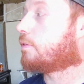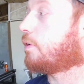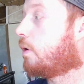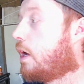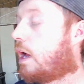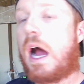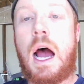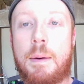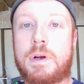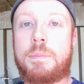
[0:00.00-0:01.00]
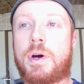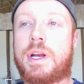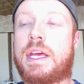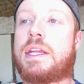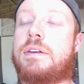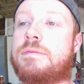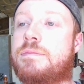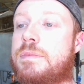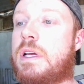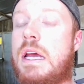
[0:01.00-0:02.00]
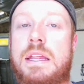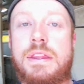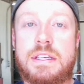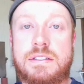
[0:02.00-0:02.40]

So I'm going to put in this